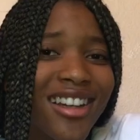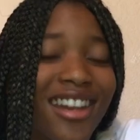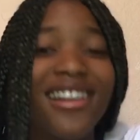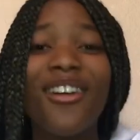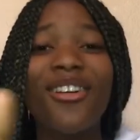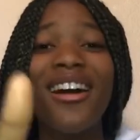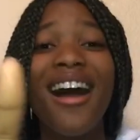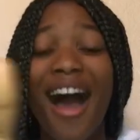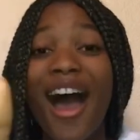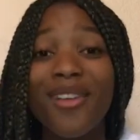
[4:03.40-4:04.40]
And now,
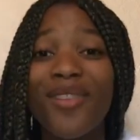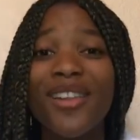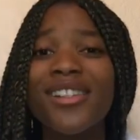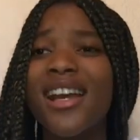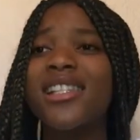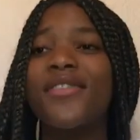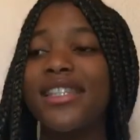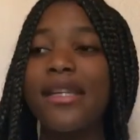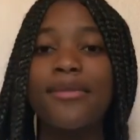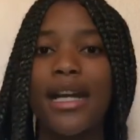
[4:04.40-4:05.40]
I apologize if
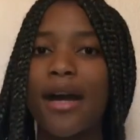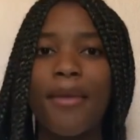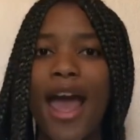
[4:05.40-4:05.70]
it seems like I'm